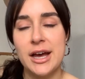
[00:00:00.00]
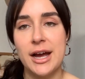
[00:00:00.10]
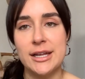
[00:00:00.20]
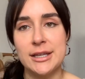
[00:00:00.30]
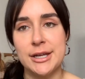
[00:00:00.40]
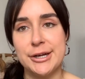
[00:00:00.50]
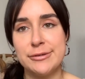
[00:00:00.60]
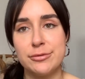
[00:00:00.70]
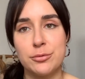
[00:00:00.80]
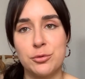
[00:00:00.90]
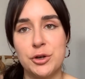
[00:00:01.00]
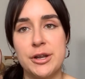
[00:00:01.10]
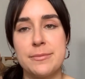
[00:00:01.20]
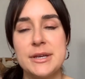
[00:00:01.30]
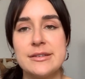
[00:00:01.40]
i love
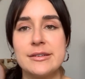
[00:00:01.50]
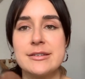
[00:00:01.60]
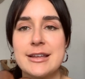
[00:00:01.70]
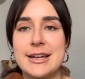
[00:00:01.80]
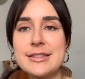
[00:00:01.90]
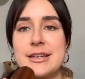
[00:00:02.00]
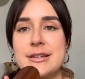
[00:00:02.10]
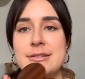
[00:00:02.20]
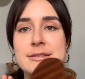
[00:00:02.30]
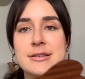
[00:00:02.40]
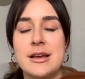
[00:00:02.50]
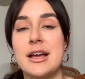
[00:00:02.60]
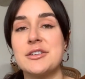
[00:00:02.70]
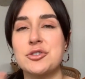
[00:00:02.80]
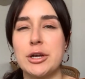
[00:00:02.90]
wood pieces like this
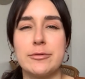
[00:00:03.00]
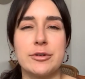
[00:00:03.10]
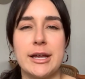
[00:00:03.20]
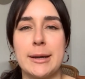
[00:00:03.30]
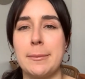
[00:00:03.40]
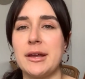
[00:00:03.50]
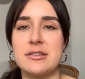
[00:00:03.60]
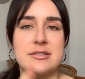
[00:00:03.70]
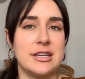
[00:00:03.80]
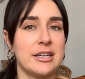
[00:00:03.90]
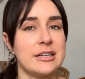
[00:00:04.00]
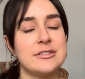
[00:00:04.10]
it's great for like mixing